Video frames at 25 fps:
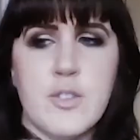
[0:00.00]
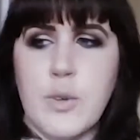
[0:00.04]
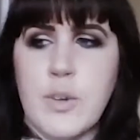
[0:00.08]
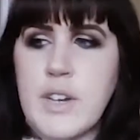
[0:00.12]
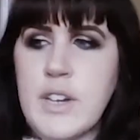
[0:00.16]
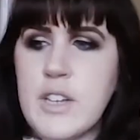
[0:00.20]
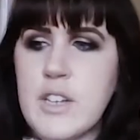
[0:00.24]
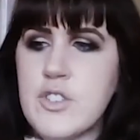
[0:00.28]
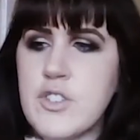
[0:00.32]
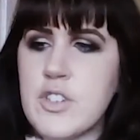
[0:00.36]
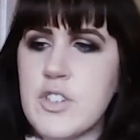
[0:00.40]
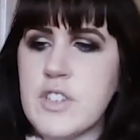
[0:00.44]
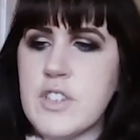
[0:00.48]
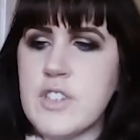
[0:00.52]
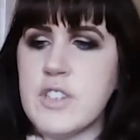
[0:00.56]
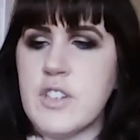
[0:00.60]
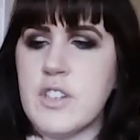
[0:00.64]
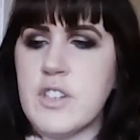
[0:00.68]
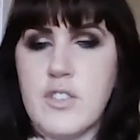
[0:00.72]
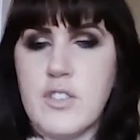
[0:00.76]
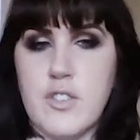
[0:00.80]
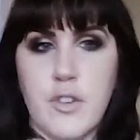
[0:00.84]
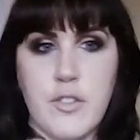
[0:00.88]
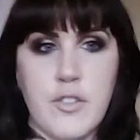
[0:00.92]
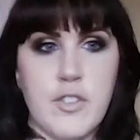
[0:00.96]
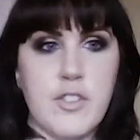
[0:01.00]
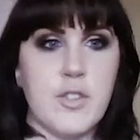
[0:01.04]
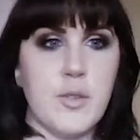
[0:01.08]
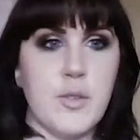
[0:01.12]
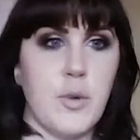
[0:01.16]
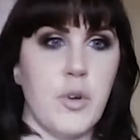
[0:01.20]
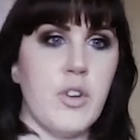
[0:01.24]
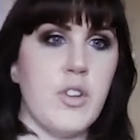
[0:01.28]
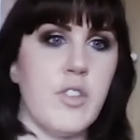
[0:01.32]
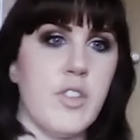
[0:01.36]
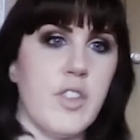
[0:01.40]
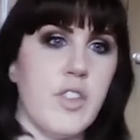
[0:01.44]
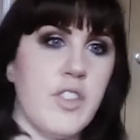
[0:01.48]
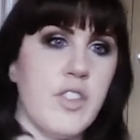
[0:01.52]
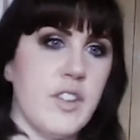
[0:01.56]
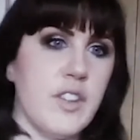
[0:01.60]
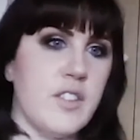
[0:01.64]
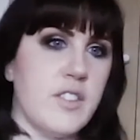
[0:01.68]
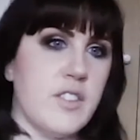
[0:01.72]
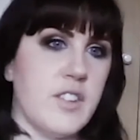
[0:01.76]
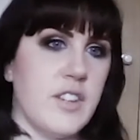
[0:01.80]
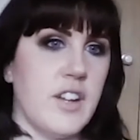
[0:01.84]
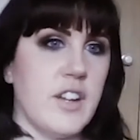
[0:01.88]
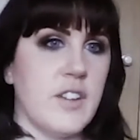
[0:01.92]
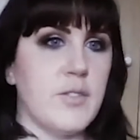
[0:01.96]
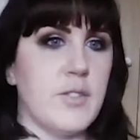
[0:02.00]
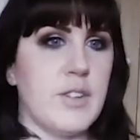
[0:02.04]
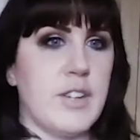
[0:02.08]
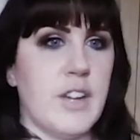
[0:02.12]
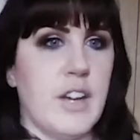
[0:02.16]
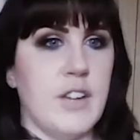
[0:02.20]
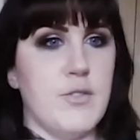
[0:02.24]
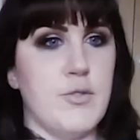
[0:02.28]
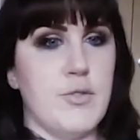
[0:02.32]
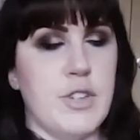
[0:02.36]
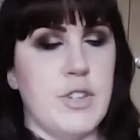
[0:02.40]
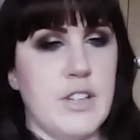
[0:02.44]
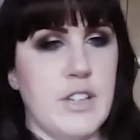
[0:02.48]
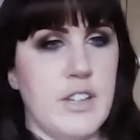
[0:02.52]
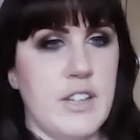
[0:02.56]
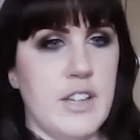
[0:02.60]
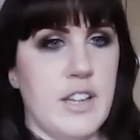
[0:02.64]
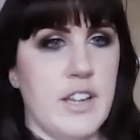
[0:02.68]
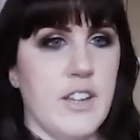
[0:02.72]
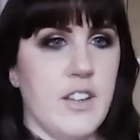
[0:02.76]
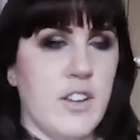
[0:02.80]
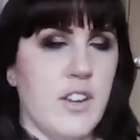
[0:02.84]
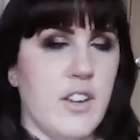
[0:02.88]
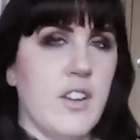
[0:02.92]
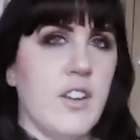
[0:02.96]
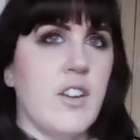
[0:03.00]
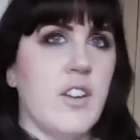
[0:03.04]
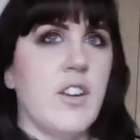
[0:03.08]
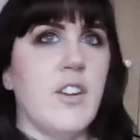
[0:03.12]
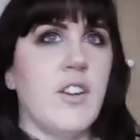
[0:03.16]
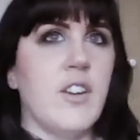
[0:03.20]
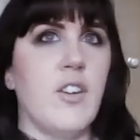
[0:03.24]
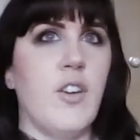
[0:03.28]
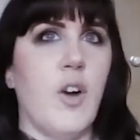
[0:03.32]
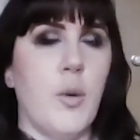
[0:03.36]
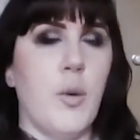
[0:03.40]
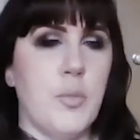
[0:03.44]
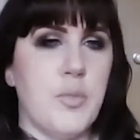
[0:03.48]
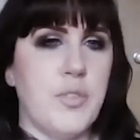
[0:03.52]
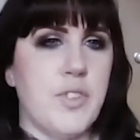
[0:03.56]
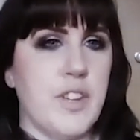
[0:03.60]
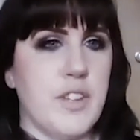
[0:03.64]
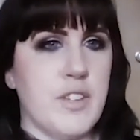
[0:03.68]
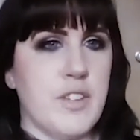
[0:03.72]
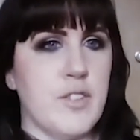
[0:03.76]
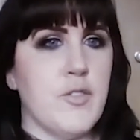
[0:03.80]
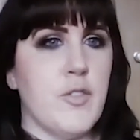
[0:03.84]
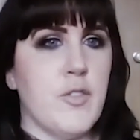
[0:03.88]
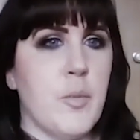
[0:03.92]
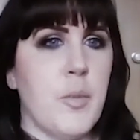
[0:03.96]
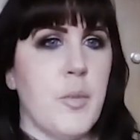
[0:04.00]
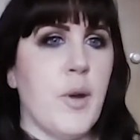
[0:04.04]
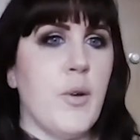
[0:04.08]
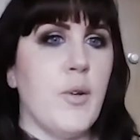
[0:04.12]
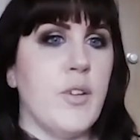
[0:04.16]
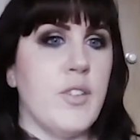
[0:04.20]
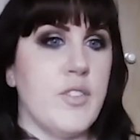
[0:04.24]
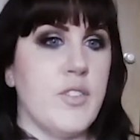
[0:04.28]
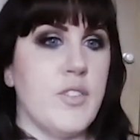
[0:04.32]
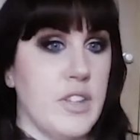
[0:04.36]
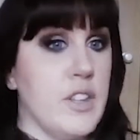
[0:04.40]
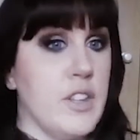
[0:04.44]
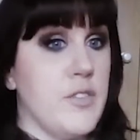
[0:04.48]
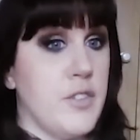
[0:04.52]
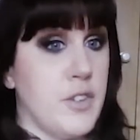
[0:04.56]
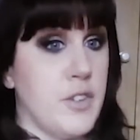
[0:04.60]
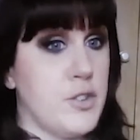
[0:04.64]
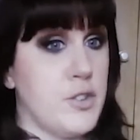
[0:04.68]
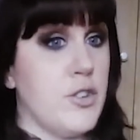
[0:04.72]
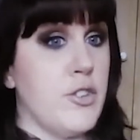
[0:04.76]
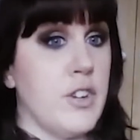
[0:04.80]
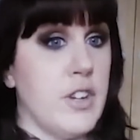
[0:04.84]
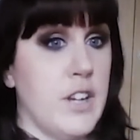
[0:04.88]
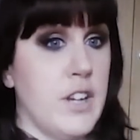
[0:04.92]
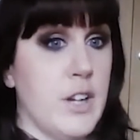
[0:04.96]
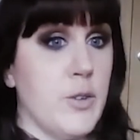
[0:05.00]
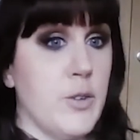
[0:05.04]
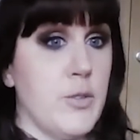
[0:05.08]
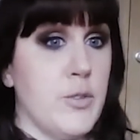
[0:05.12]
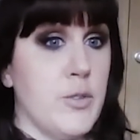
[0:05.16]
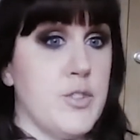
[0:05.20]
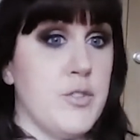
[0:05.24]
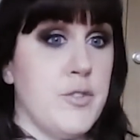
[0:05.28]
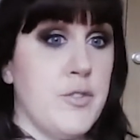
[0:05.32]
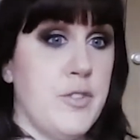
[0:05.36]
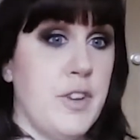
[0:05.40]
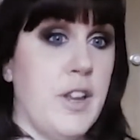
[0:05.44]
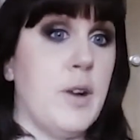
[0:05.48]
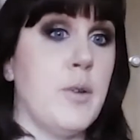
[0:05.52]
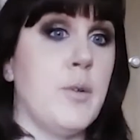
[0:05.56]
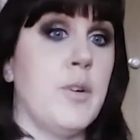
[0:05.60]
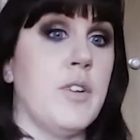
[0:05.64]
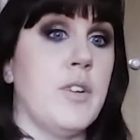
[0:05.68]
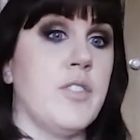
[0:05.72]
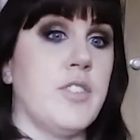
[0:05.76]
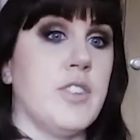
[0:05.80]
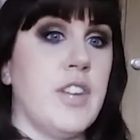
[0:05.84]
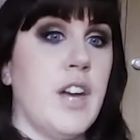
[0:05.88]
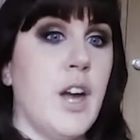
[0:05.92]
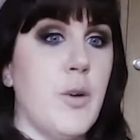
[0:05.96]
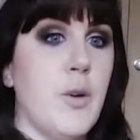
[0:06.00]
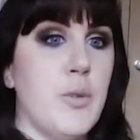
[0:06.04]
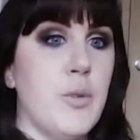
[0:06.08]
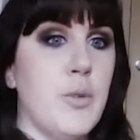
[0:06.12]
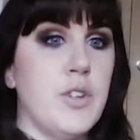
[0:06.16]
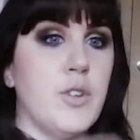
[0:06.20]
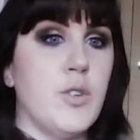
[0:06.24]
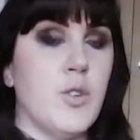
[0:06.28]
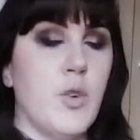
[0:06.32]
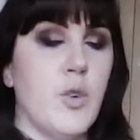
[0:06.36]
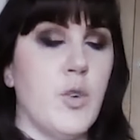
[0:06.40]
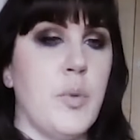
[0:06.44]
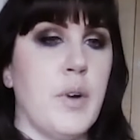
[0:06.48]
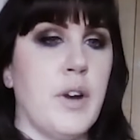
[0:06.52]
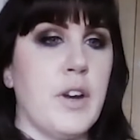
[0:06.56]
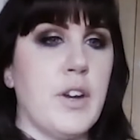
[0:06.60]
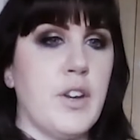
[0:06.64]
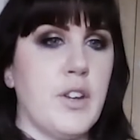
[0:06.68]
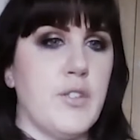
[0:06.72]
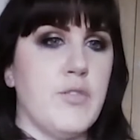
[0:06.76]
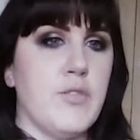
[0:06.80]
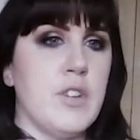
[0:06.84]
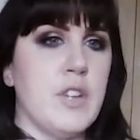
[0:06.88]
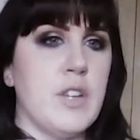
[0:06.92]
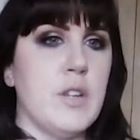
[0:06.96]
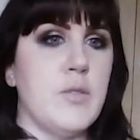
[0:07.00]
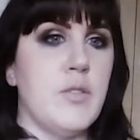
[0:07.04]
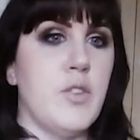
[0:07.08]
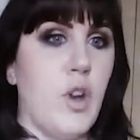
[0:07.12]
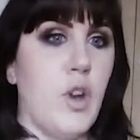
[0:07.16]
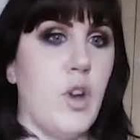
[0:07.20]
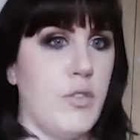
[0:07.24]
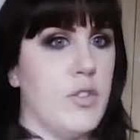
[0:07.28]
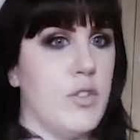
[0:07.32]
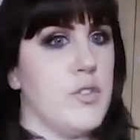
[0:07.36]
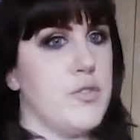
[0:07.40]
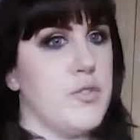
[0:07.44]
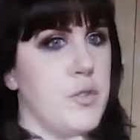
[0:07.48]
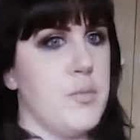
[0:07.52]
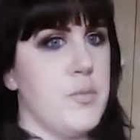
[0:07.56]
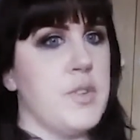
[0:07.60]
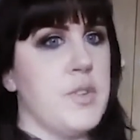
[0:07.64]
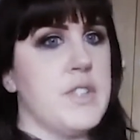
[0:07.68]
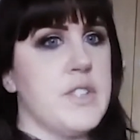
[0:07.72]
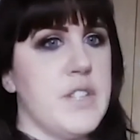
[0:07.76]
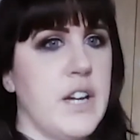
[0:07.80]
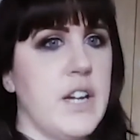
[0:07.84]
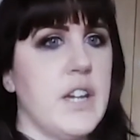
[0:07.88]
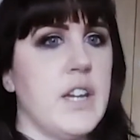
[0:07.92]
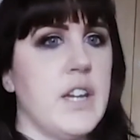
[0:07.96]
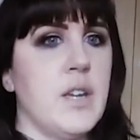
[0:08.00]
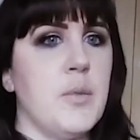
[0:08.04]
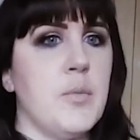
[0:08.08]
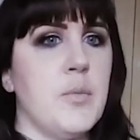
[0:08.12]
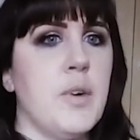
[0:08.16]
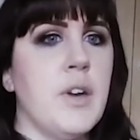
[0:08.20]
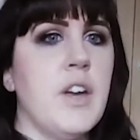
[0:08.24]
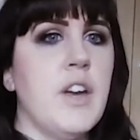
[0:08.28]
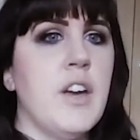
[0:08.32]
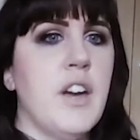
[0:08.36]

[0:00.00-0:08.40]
quite interesting, because obviously one of the things that I get really like obsessive about is like the Victorian language of flowers, and how when you go back and read novels from the time,